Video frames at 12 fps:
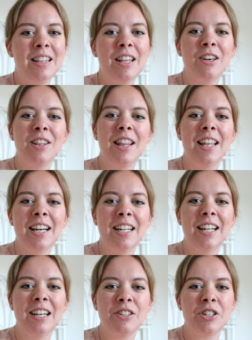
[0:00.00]
The other thing I
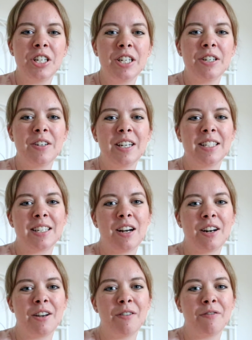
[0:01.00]
like to do is
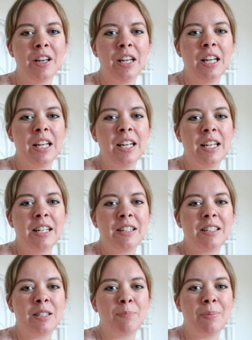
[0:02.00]
kind of
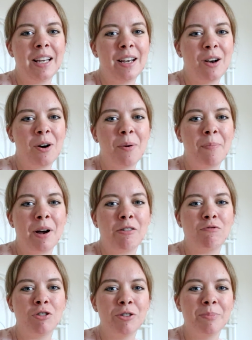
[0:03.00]
split up my
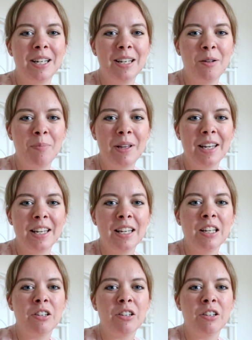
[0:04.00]
room a little bit.